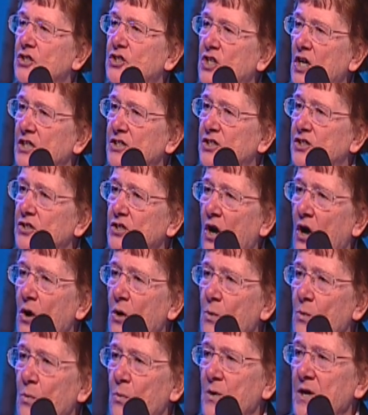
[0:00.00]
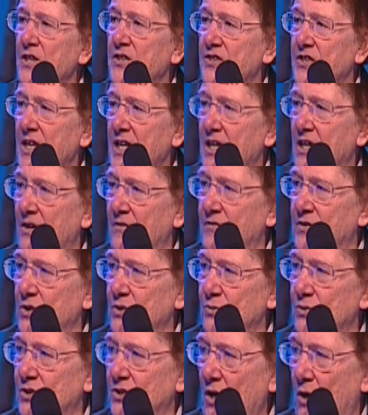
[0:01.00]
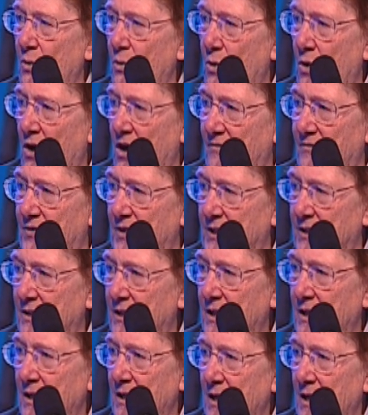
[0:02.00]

Just know we think of you so often